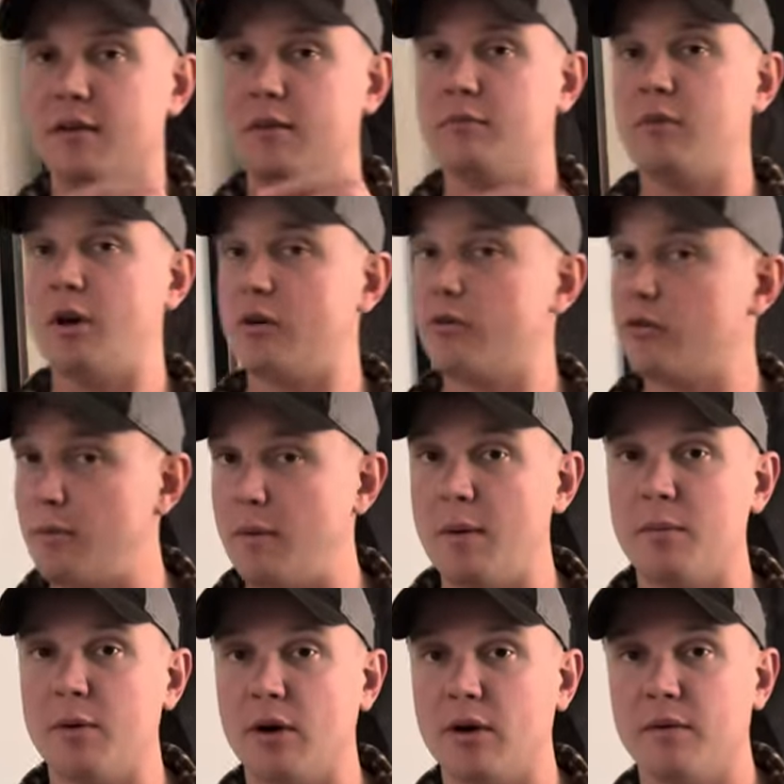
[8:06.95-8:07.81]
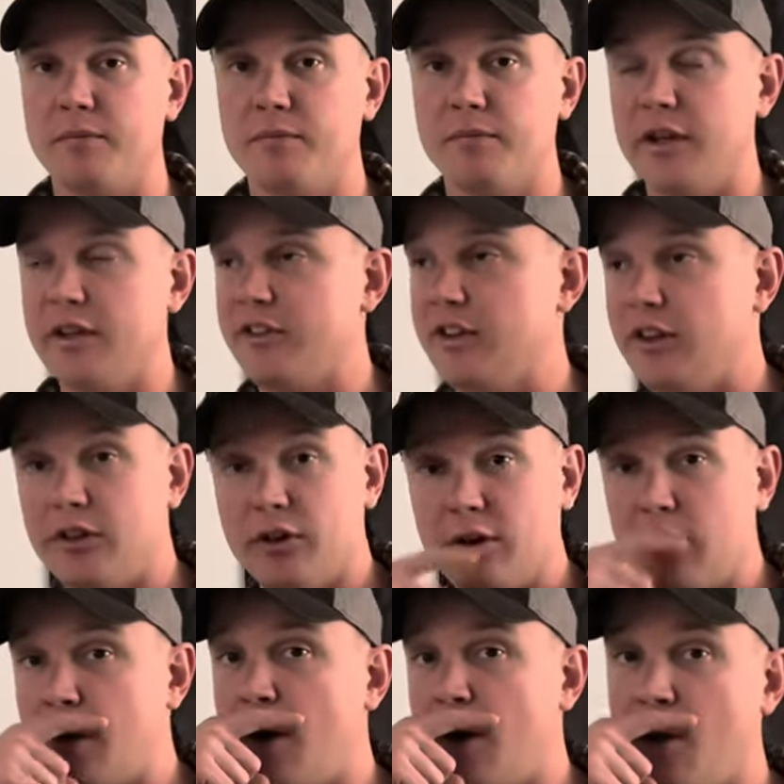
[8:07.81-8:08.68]
Remember, it's
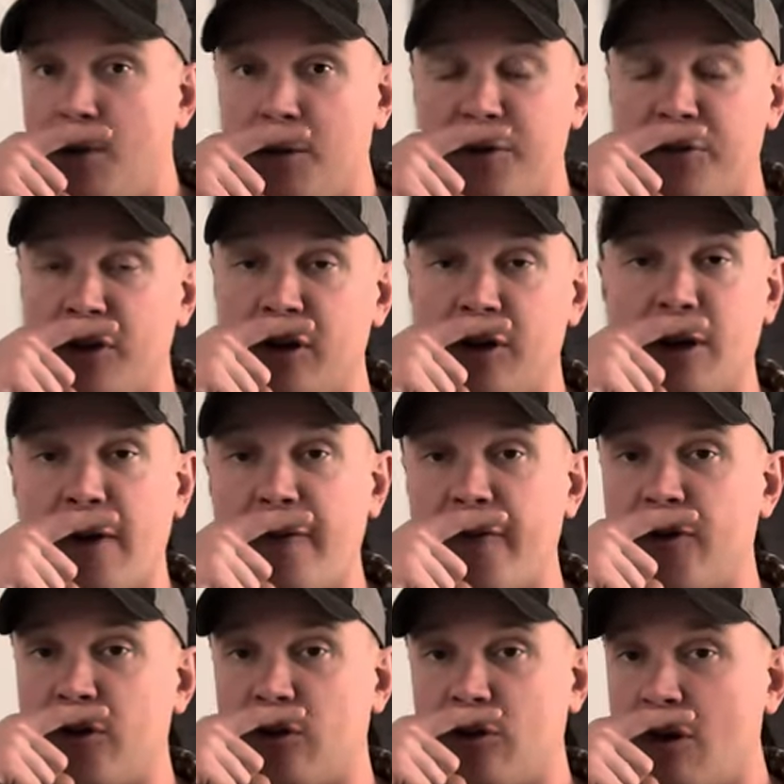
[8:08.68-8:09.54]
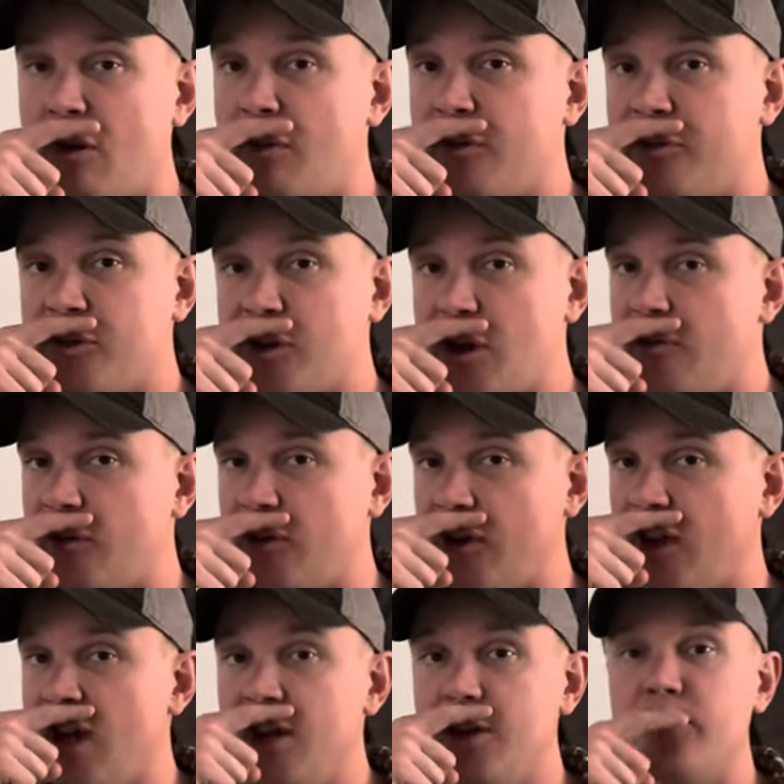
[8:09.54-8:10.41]
either always uncovered or always covered.
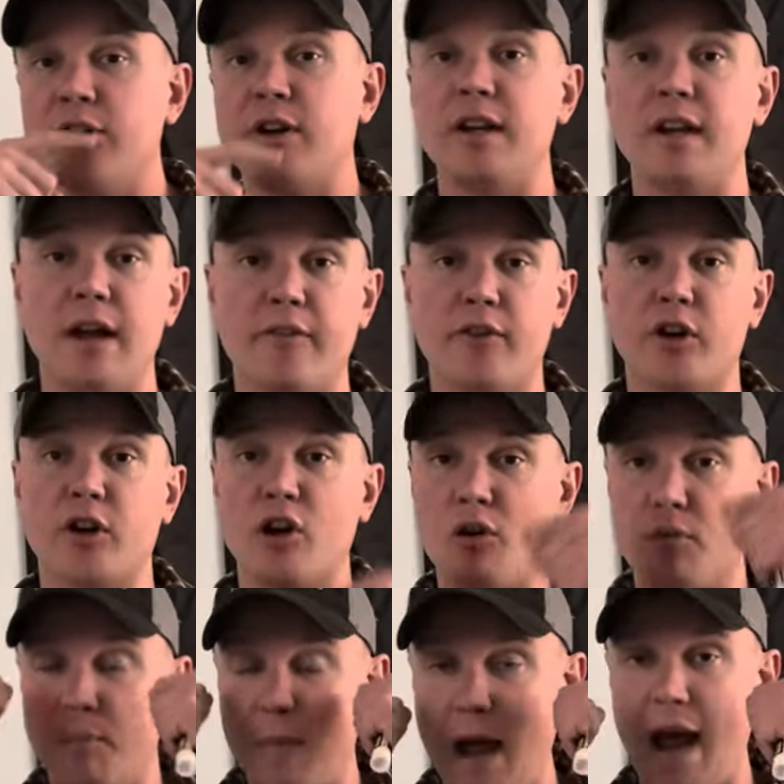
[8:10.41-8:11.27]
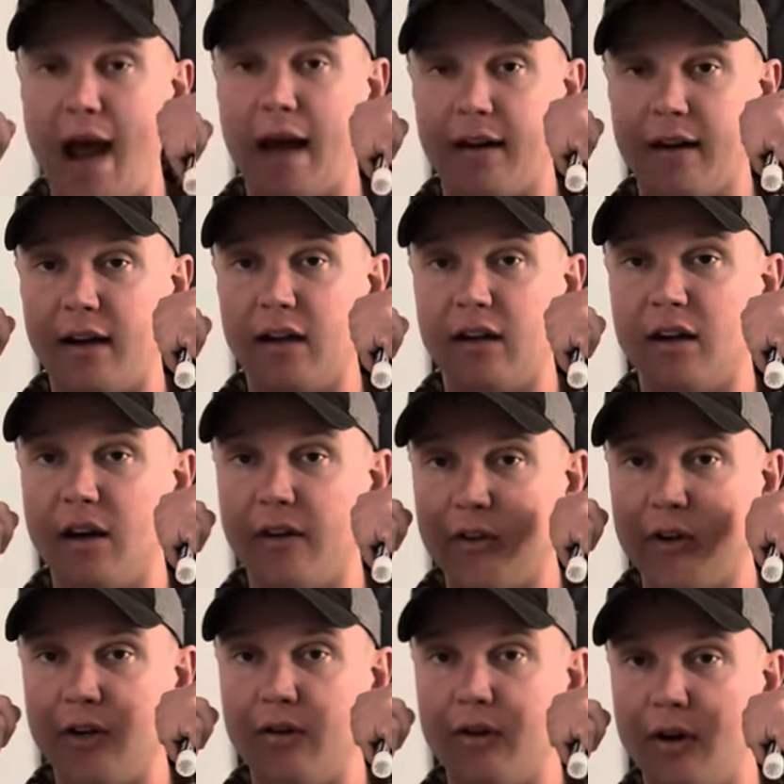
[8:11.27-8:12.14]
You can never go back and
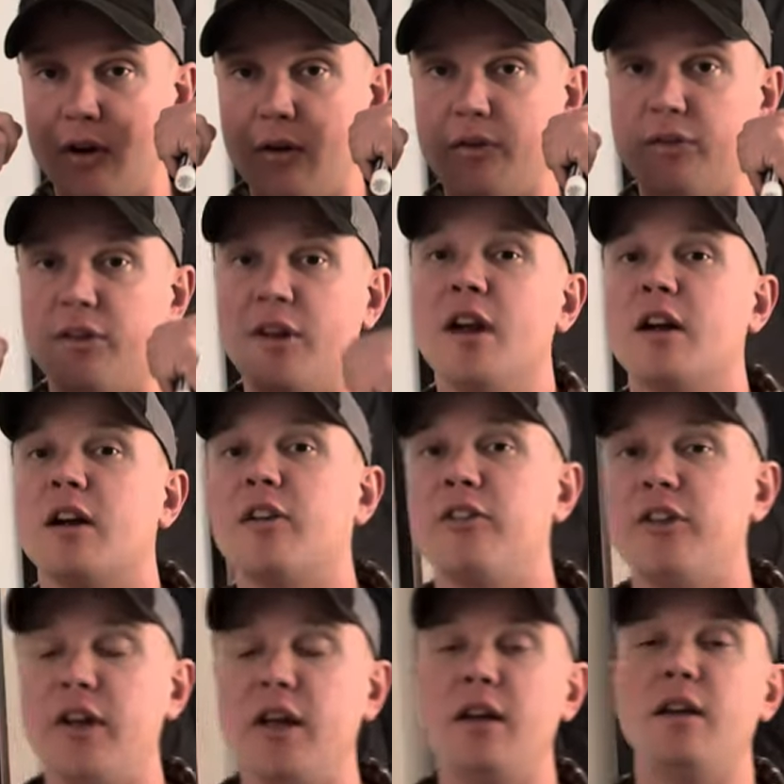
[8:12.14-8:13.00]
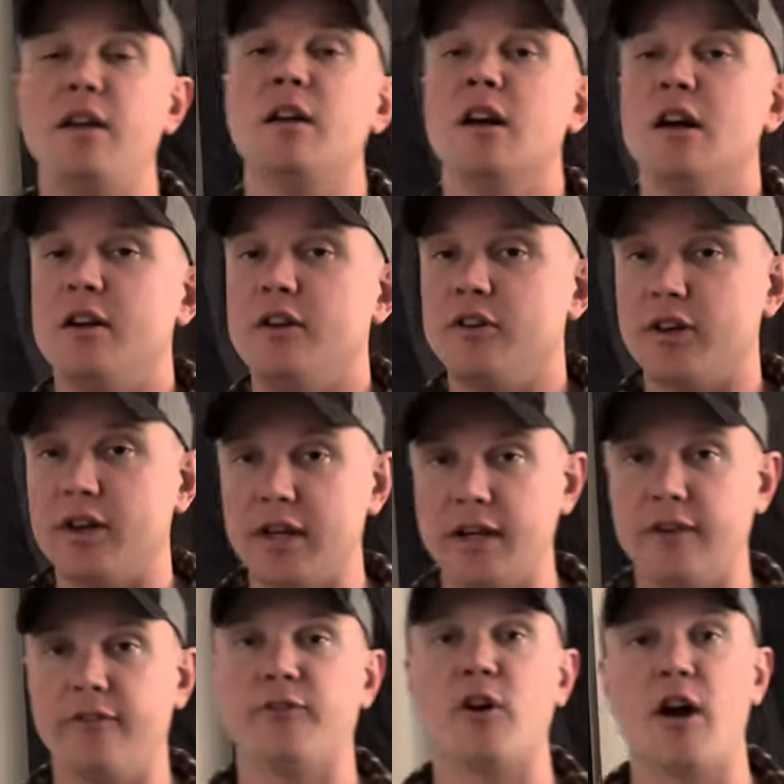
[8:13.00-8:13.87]
cover your nose because then you're going to
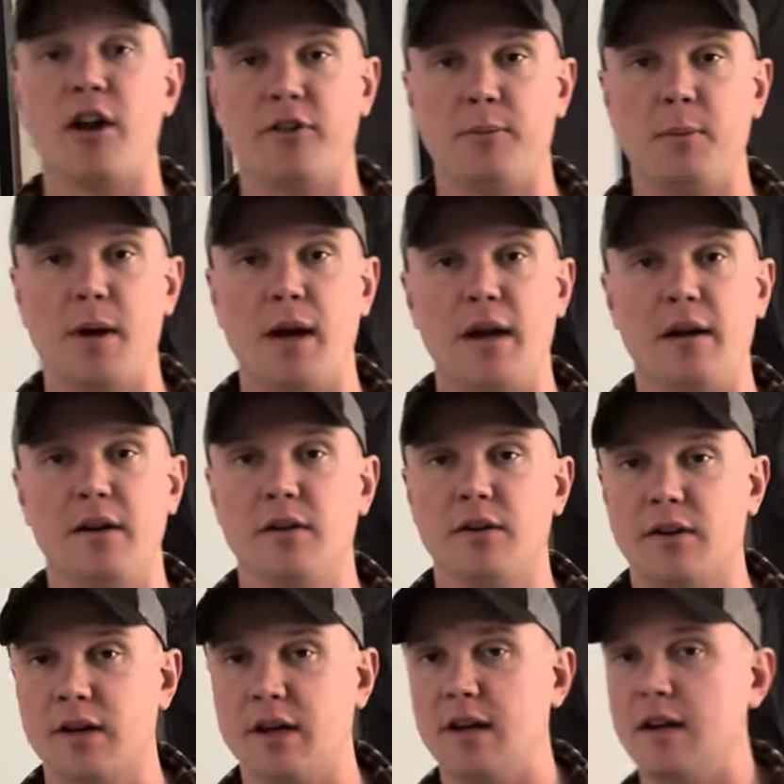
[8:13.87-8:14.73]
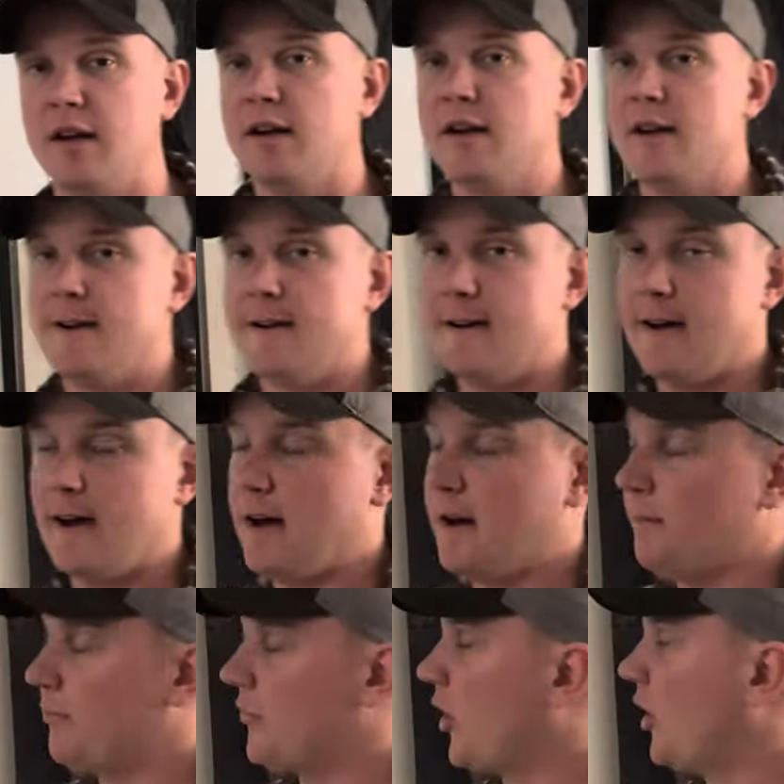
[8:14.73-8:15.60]
get frostbite, okay?
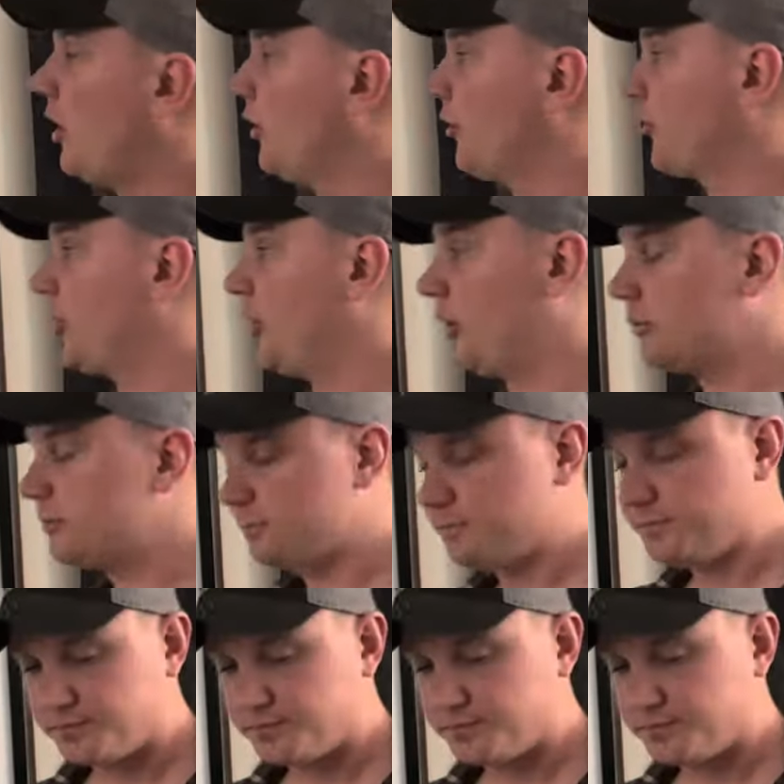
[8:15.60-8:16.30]
Um, also,